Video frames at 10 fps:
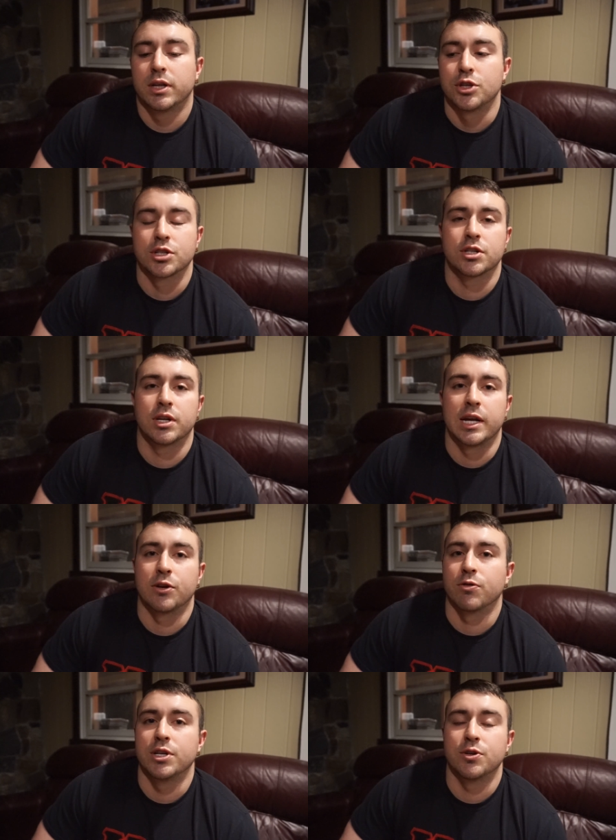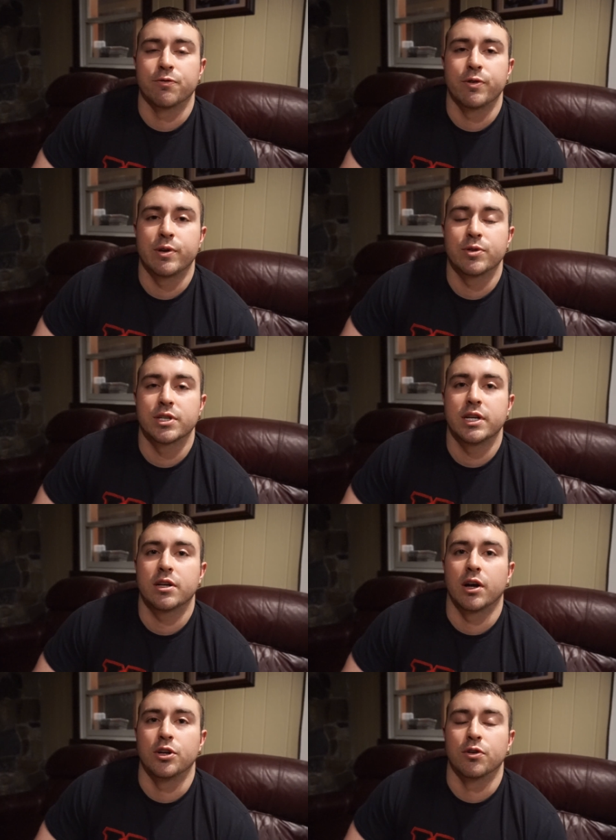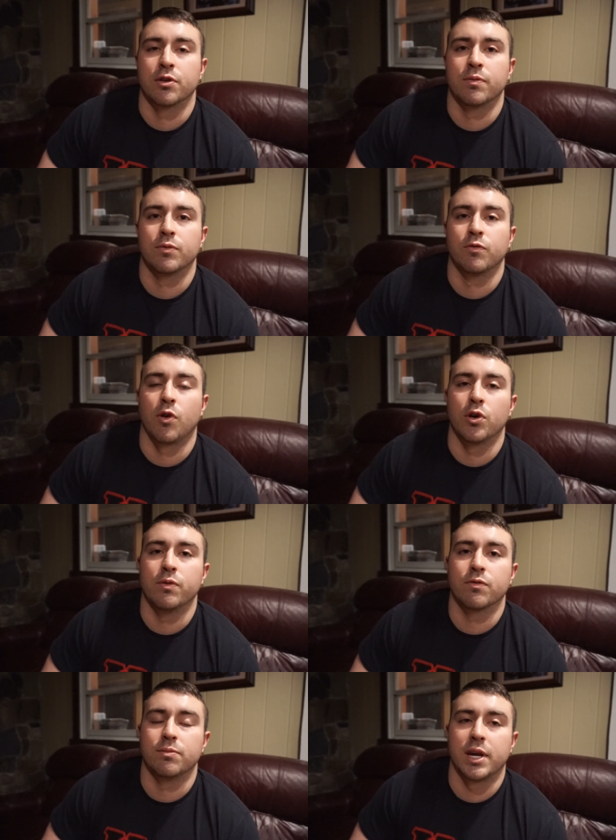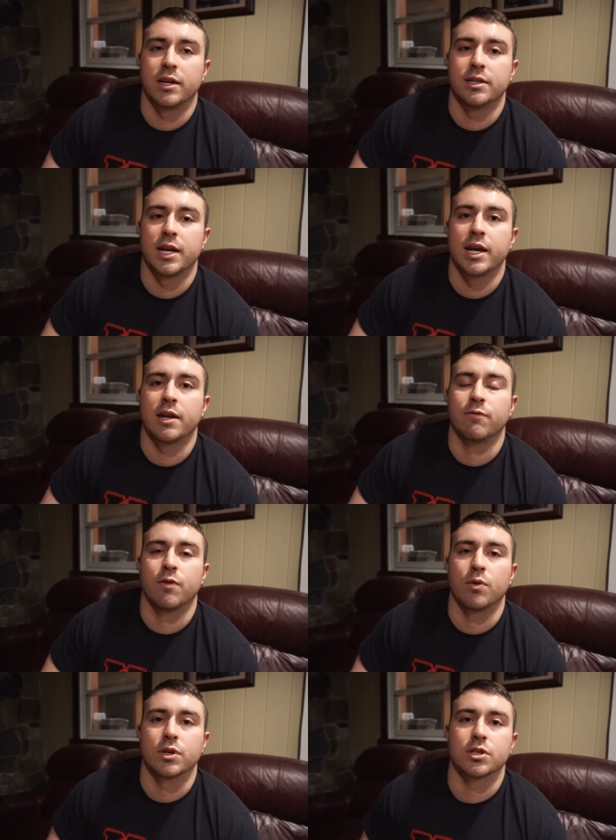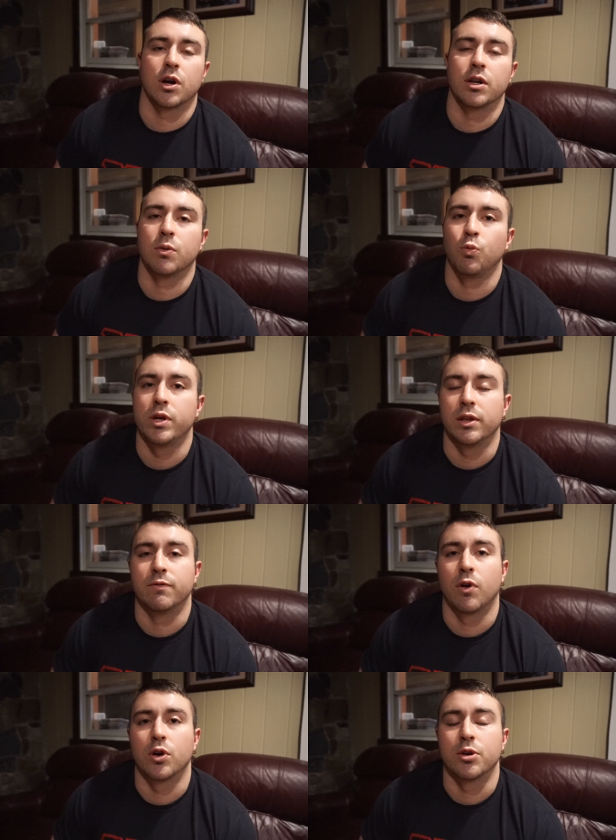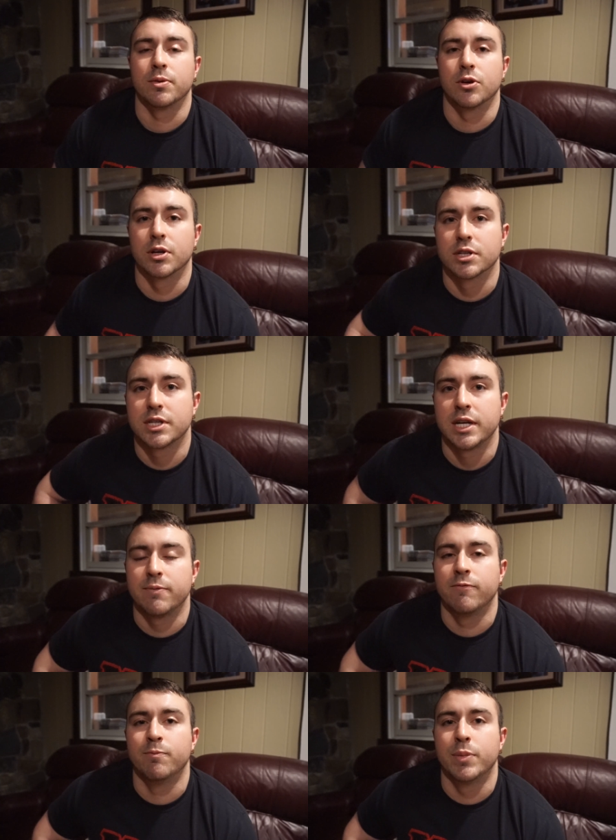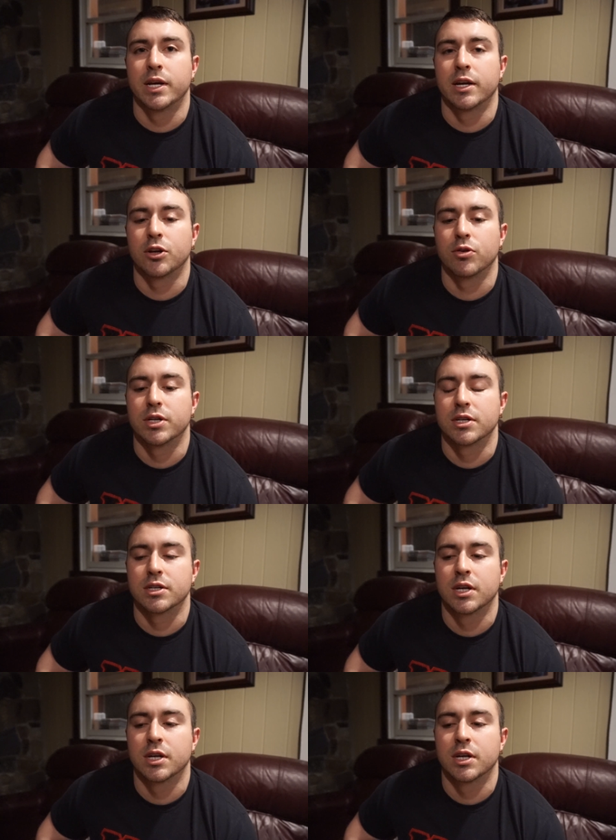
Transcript: Just increase your frequency, cut your volume from day to day and focus on a weekly volume and you're gonna see big increases.